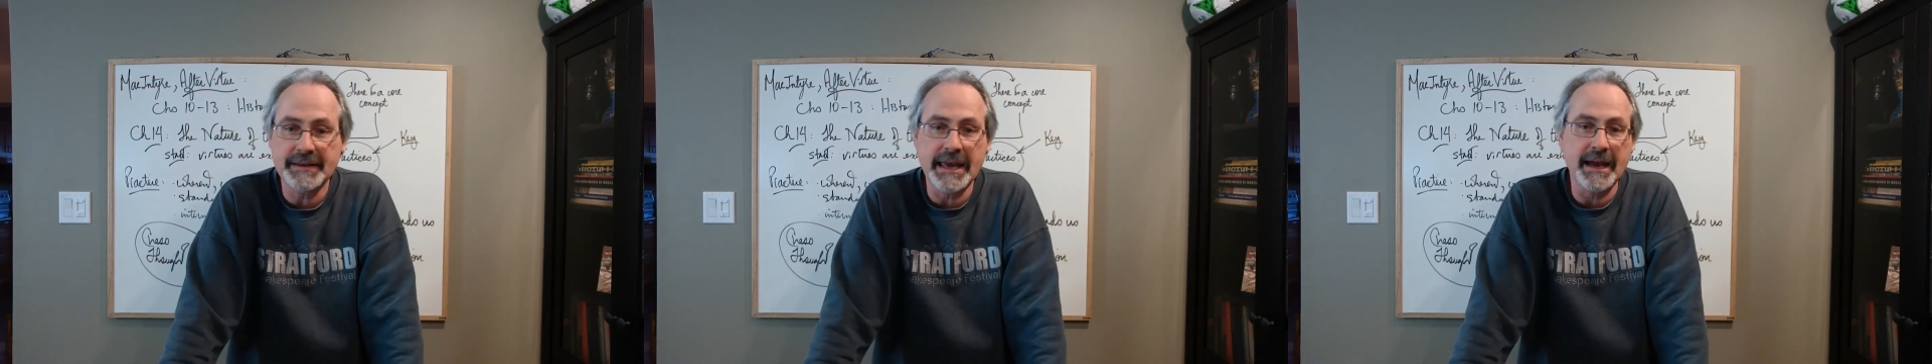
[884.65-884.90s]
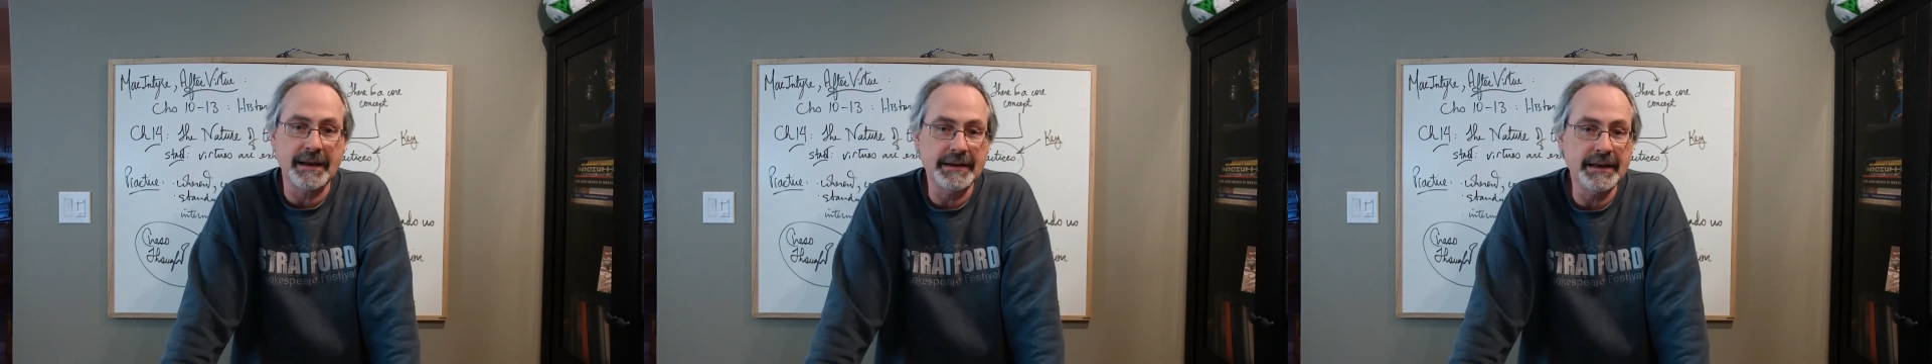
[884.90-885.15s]

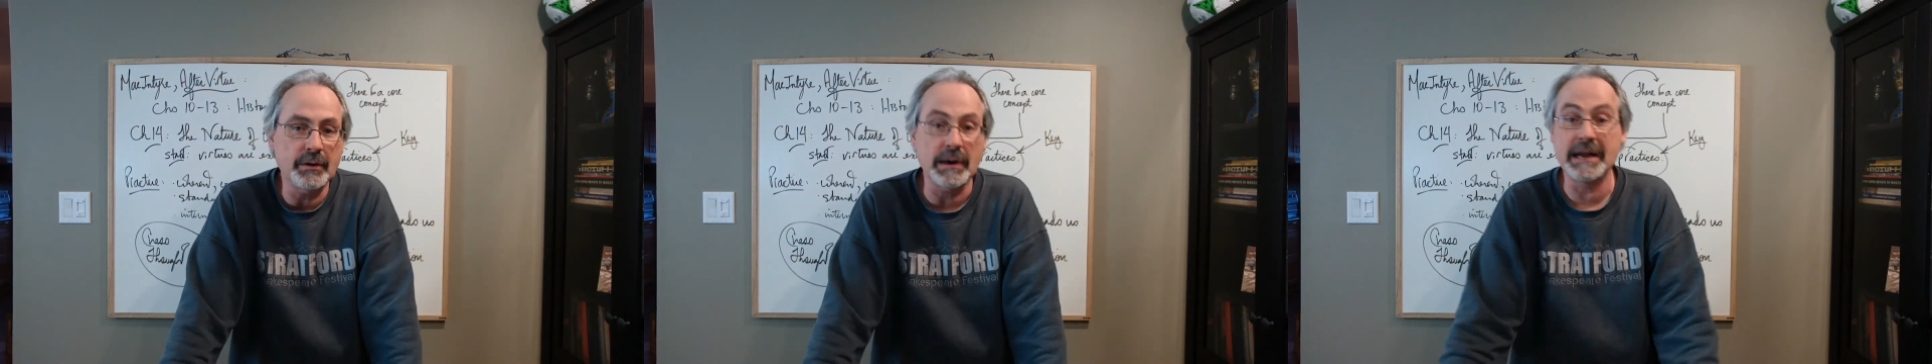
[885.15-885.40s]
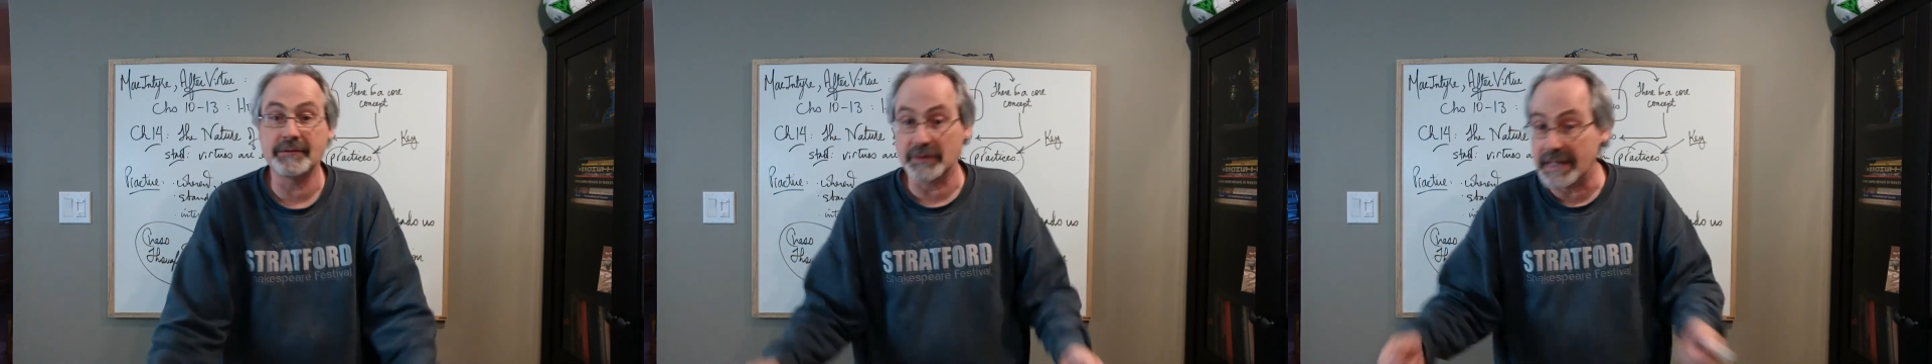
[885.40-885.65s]
candy or
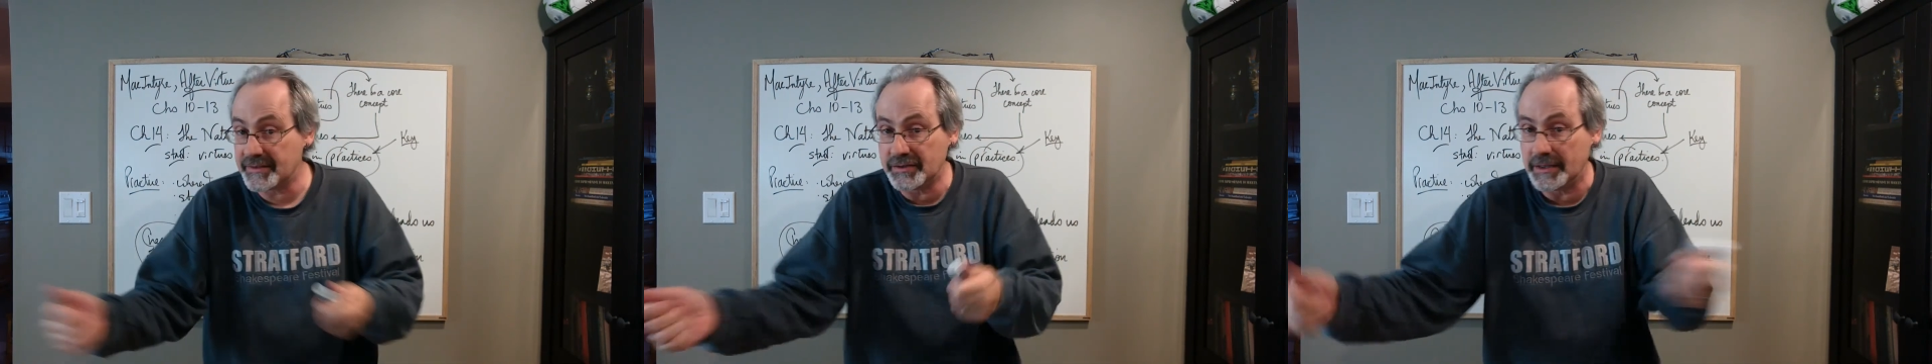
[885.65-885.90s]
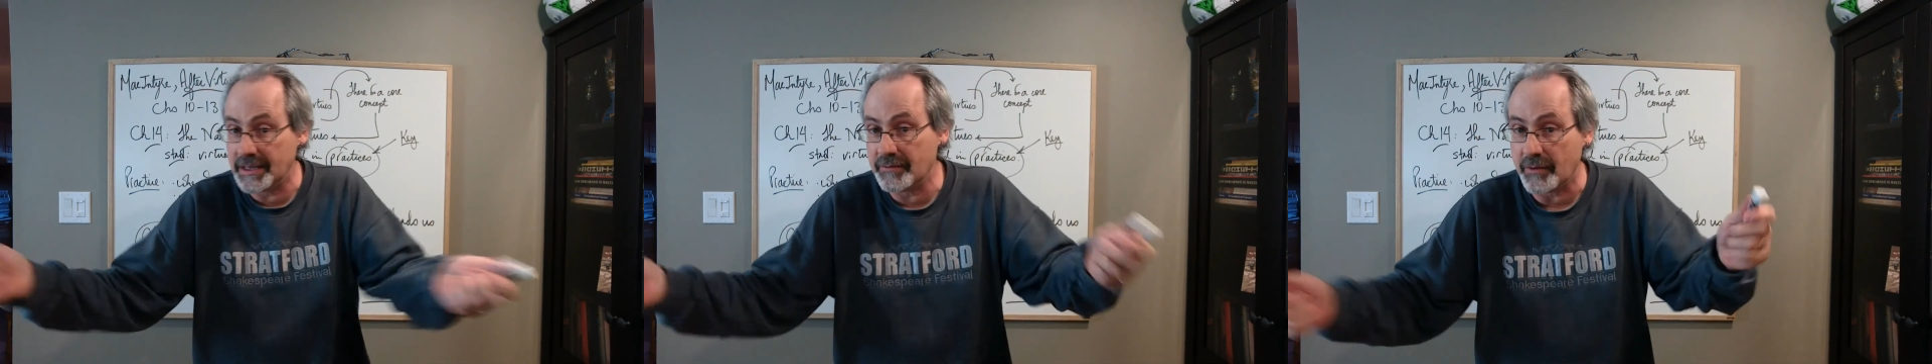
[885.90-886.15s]
I have less
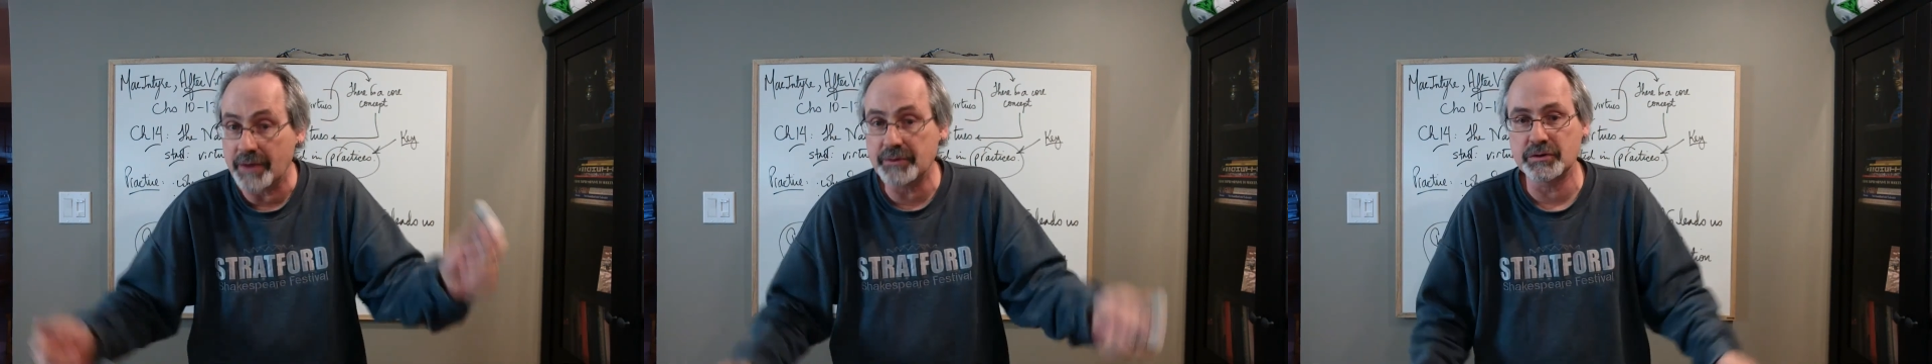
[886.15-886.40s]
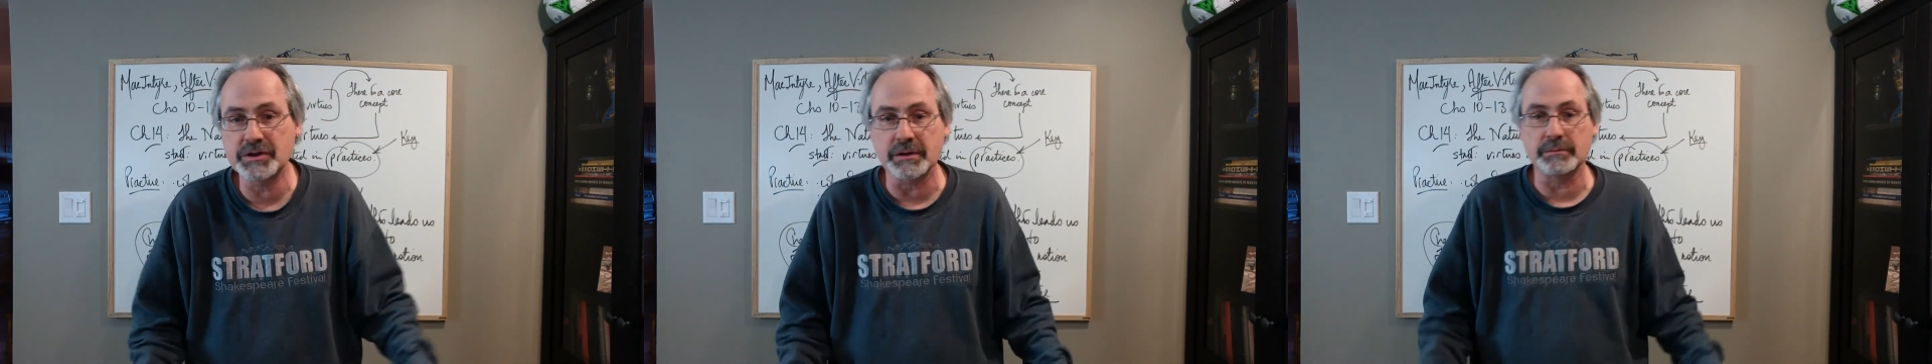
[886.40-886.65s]
to give other
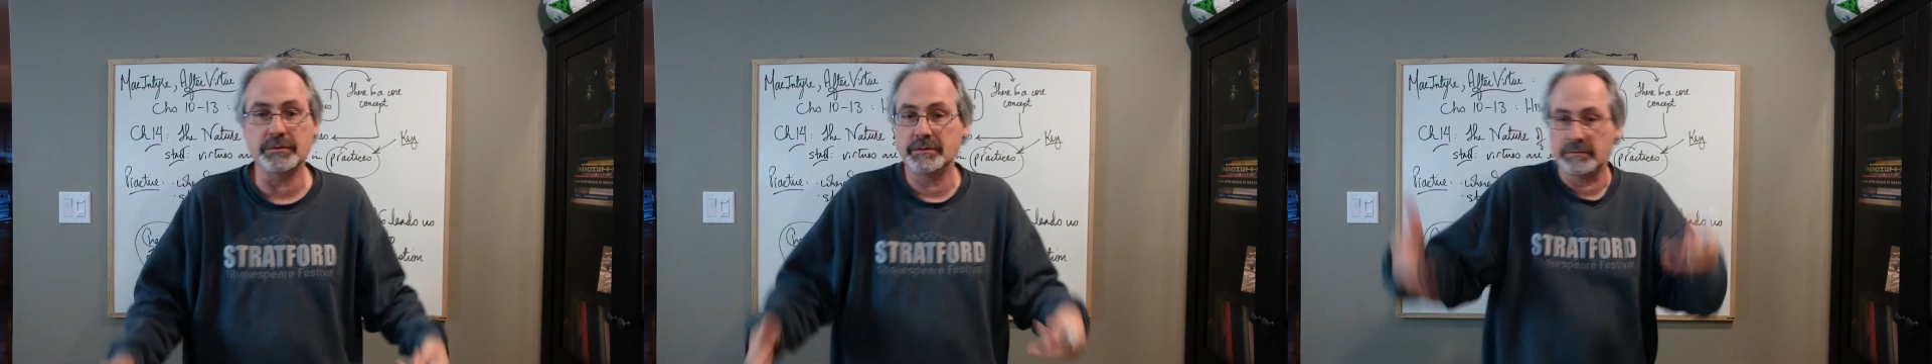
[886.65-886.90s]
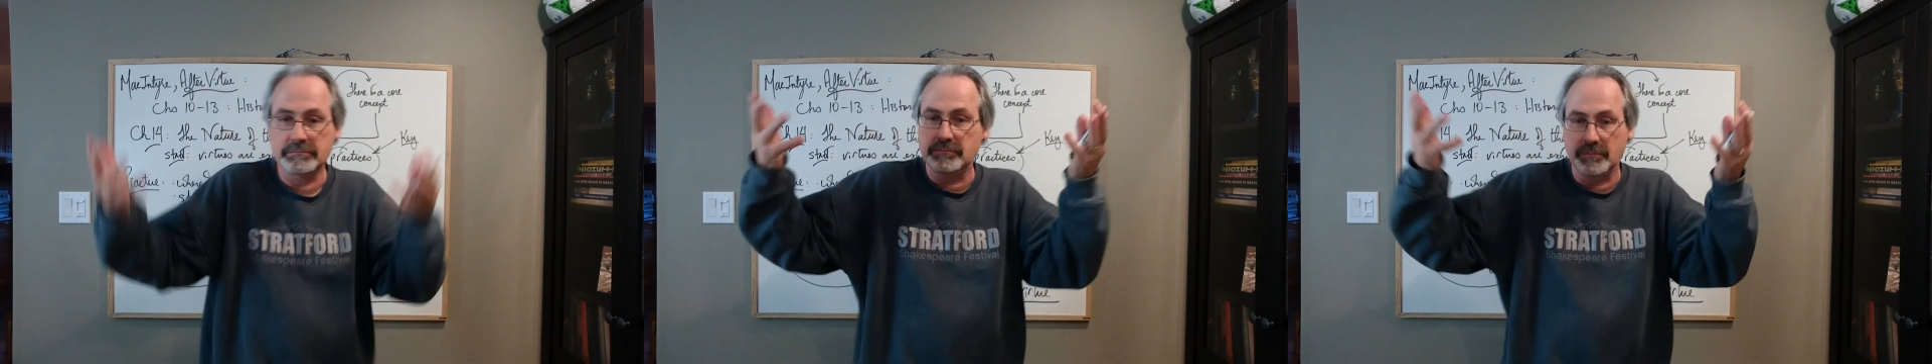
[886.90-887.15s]
children or